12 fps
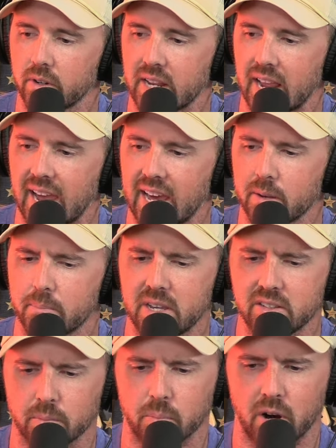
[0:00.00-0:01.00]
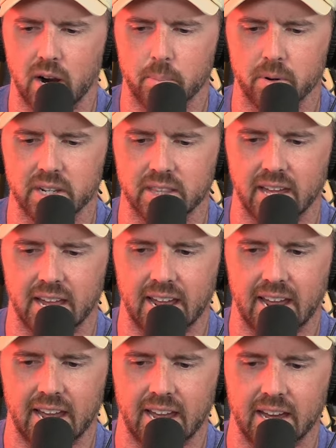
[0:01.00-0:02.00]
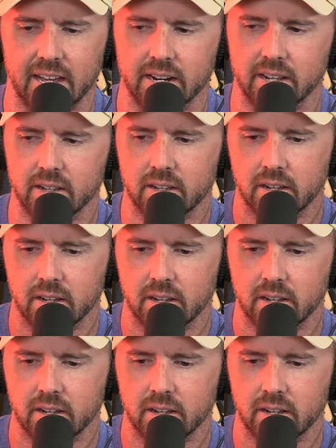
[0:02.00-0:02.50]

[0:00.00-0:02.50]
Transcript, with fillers: he had a piece of property that had